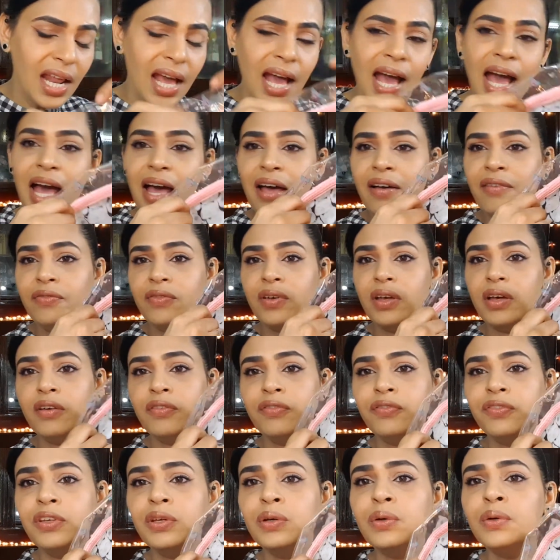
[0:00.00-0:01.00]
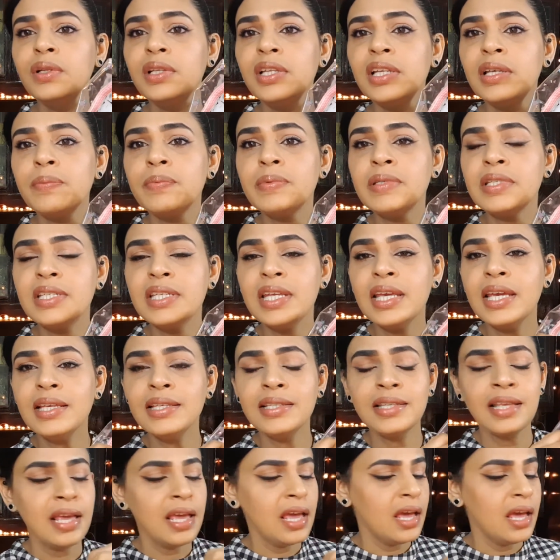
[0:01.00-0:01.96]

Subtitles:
I have a few lipsticks.